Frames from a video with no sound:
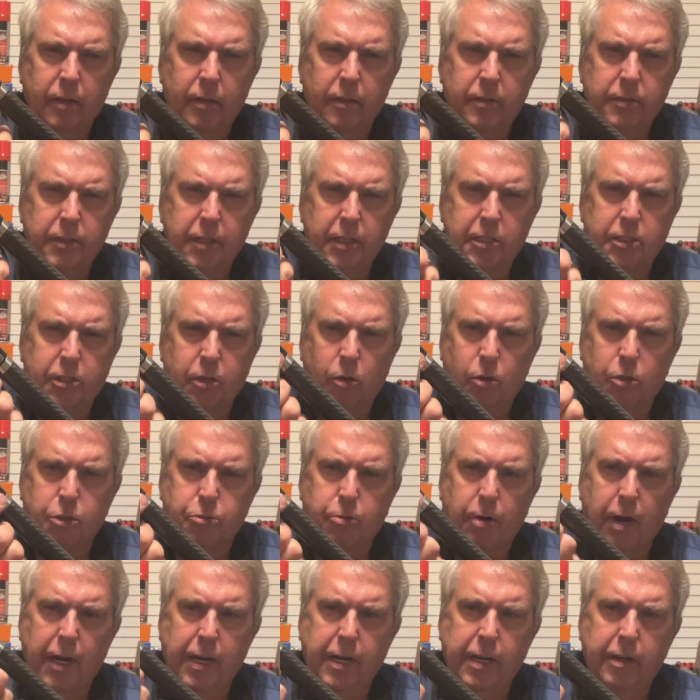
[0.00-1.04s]
These holes
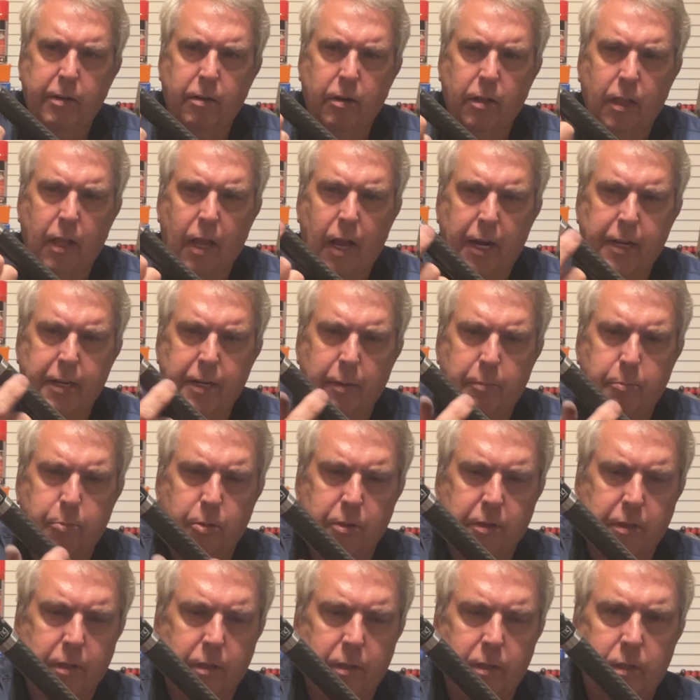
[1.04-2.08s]
right here are lined up with
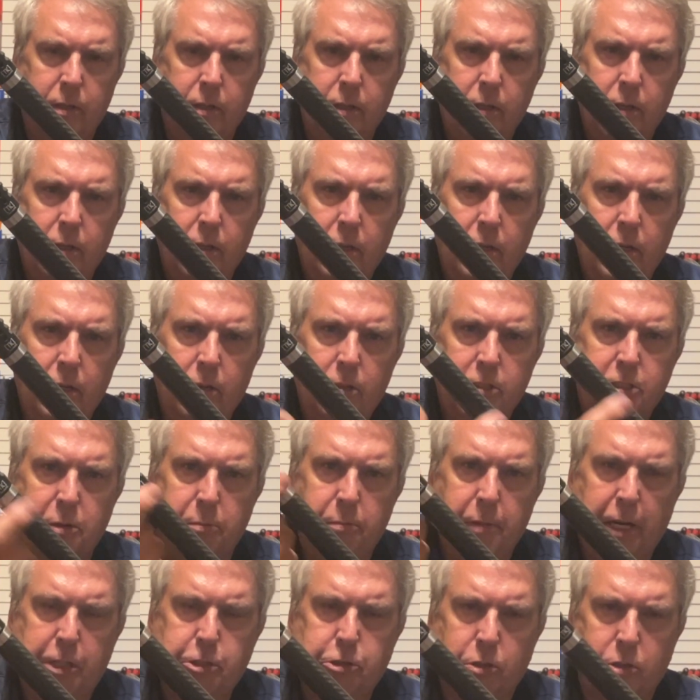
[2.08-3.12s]
the
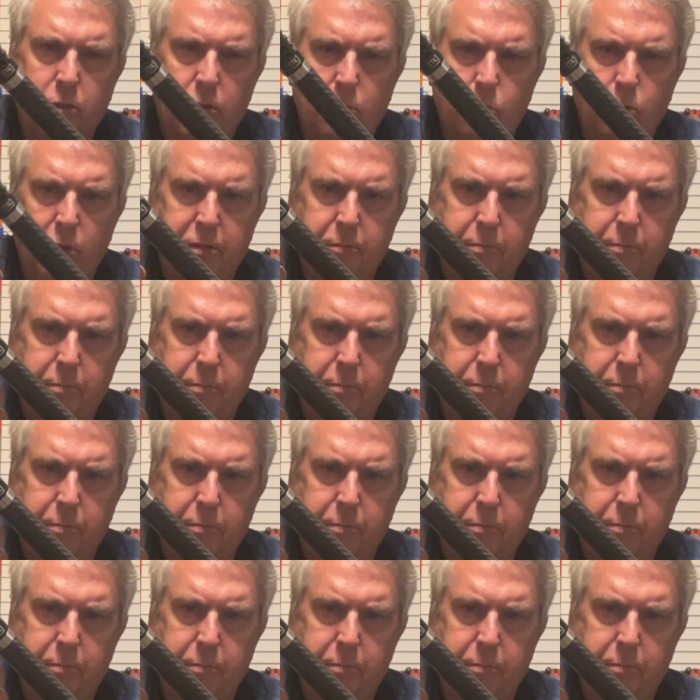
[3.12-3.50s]
symmetrical with